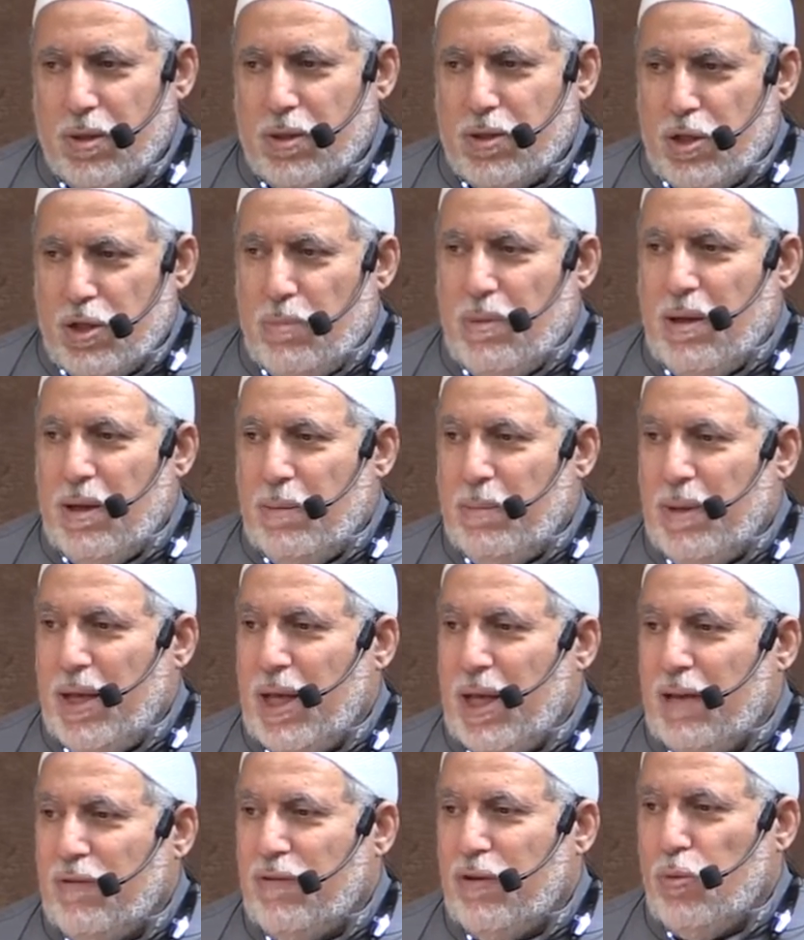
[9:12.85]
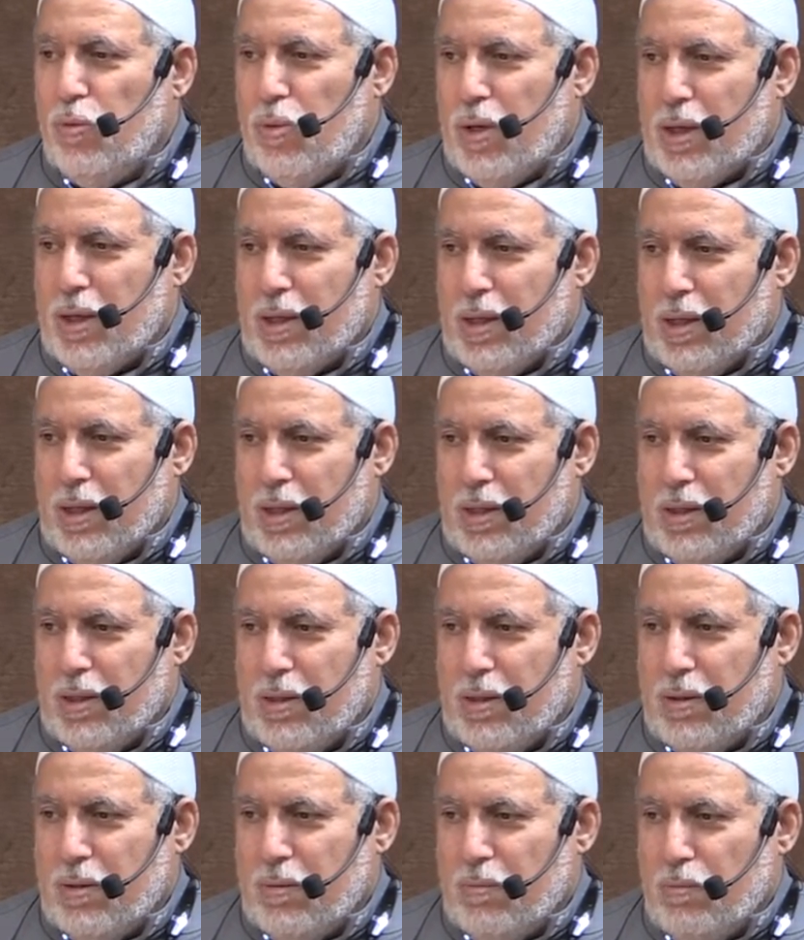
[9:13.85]
She may be even working.
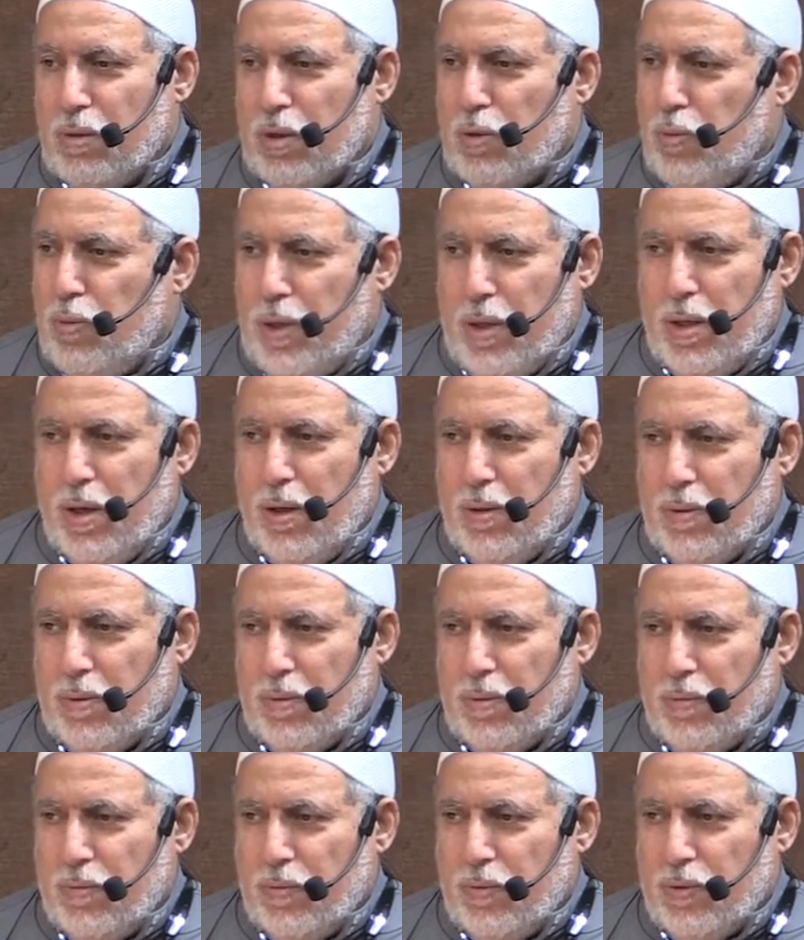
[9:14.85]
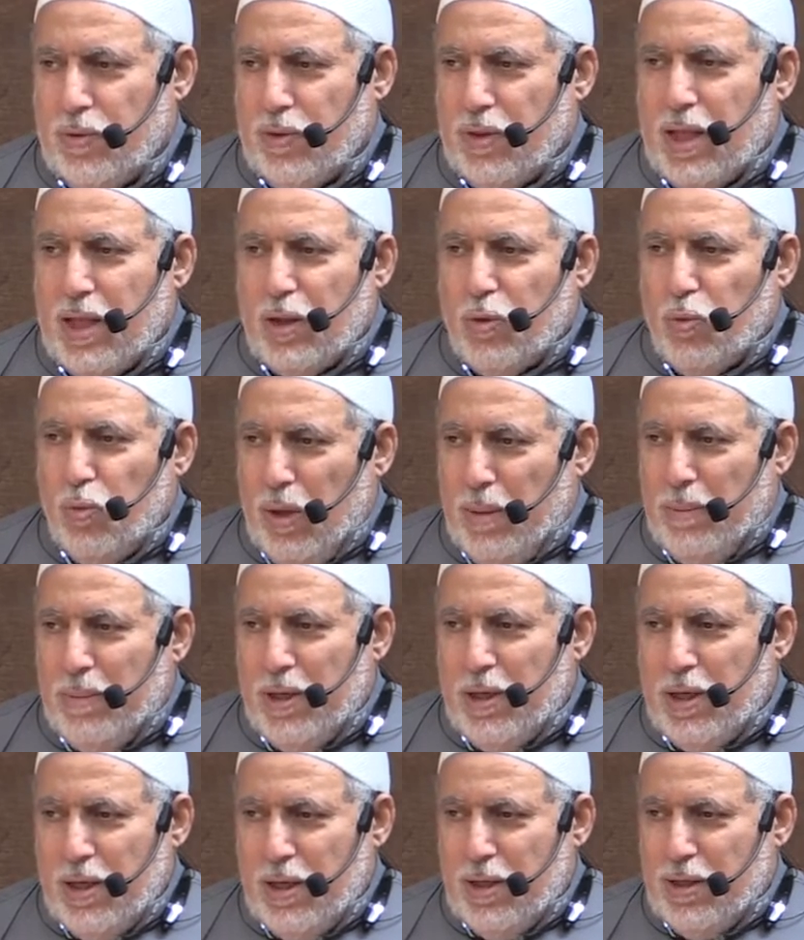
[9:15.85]
But we know that
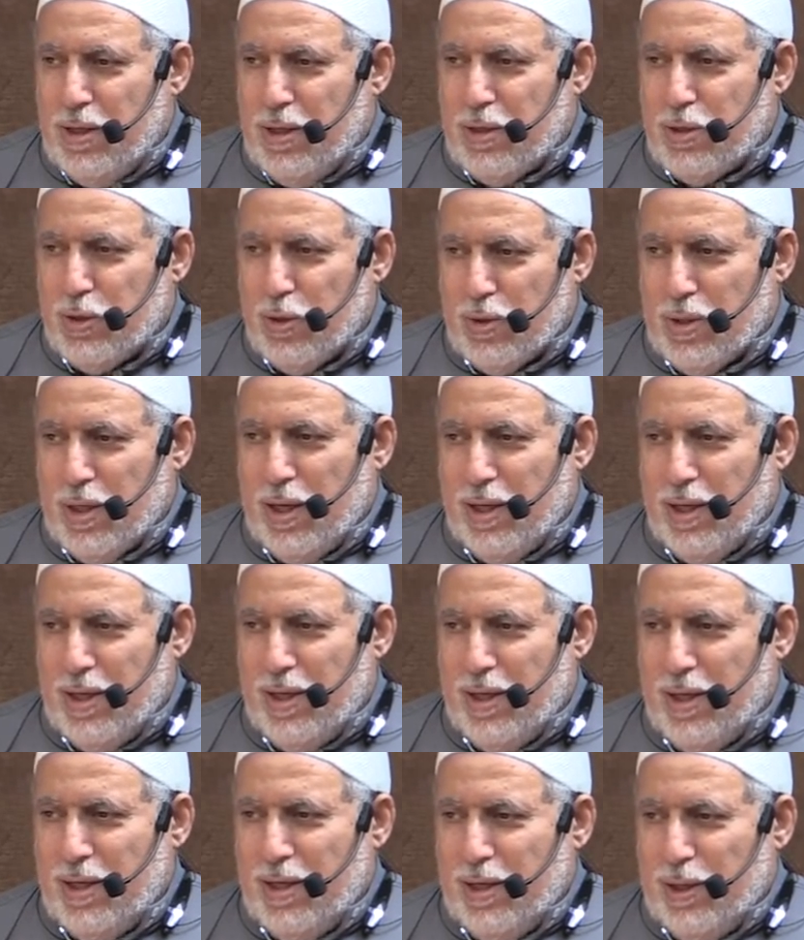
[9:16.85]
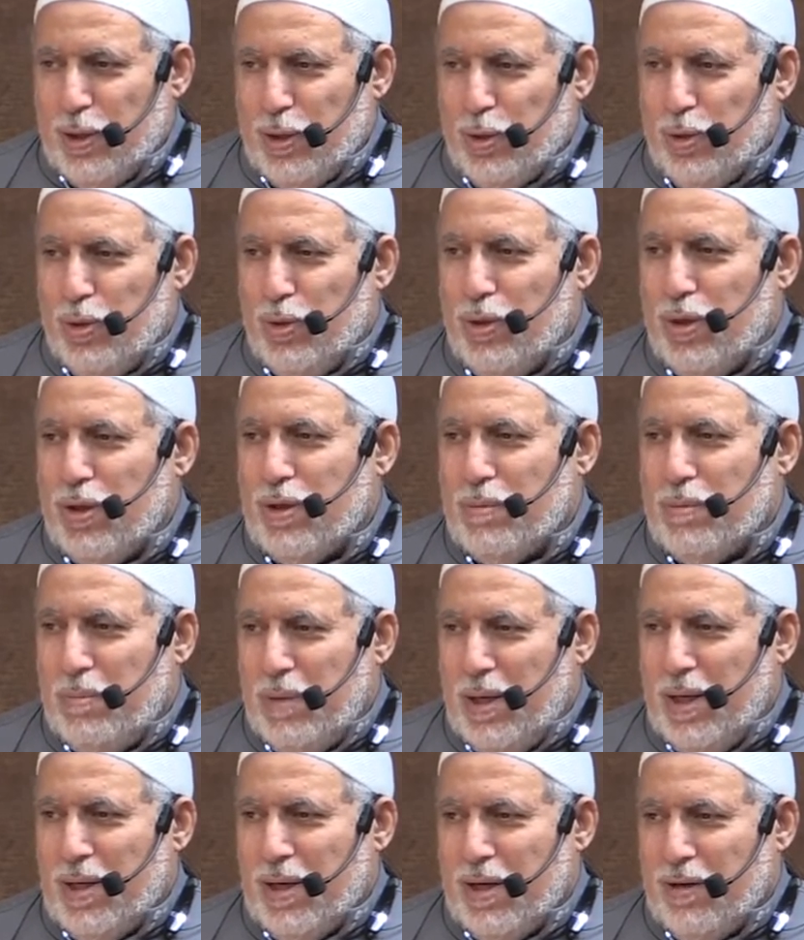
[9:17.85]
women in this society do not
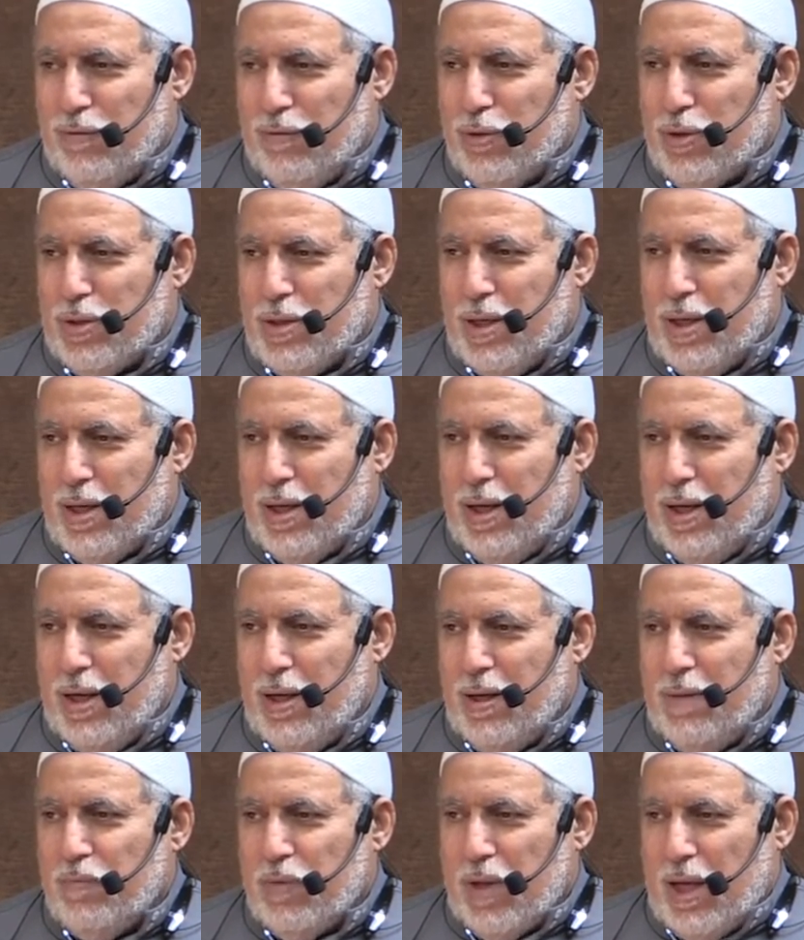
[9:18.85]
make, unfortunately,